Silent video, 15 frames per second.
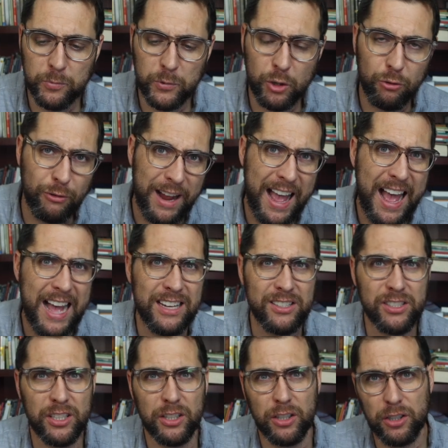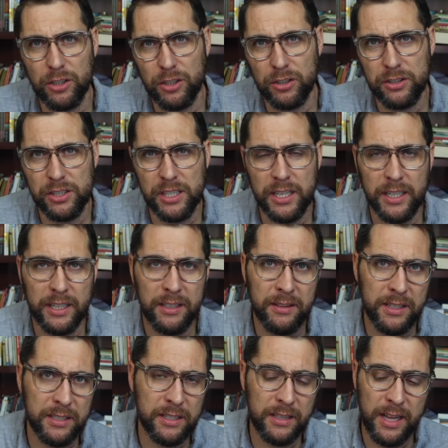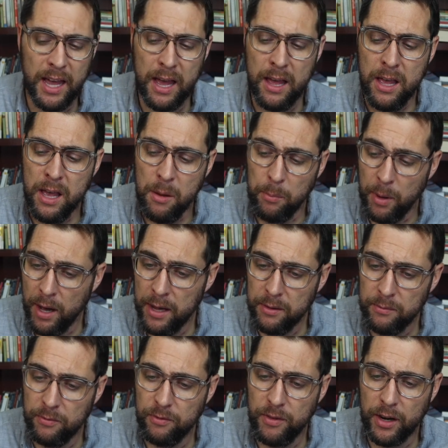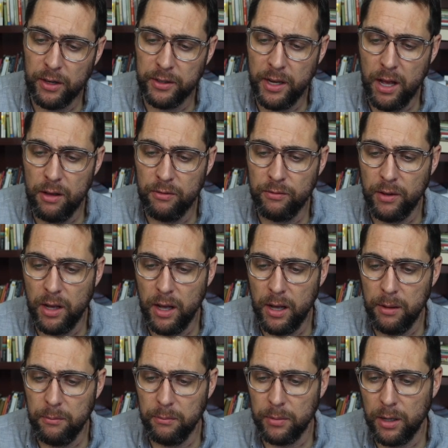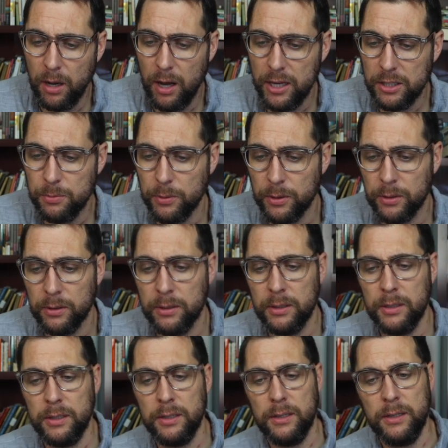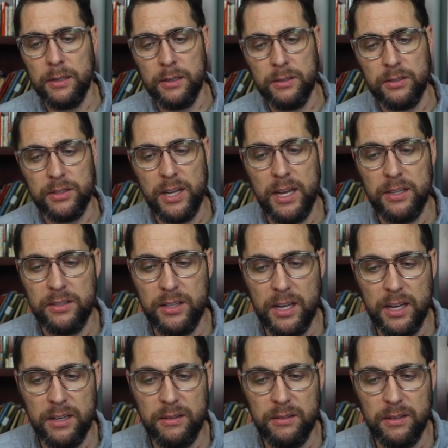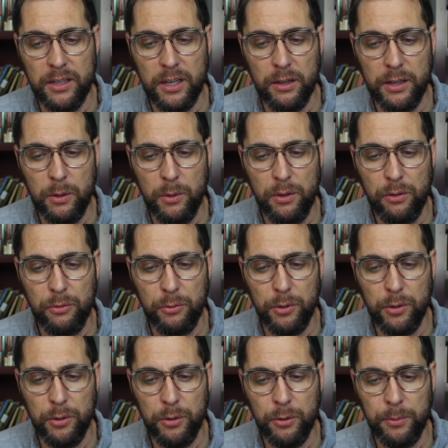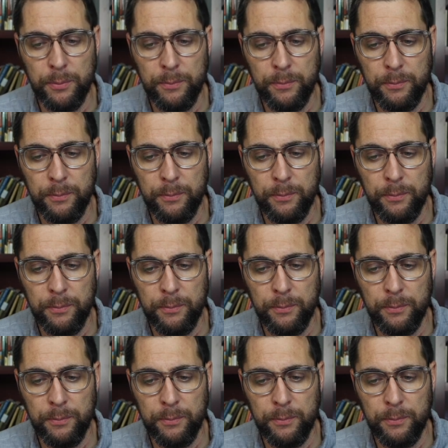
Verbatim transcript: crass and cursing and this and that. But fair enough. Um, Cosper says that you know he went through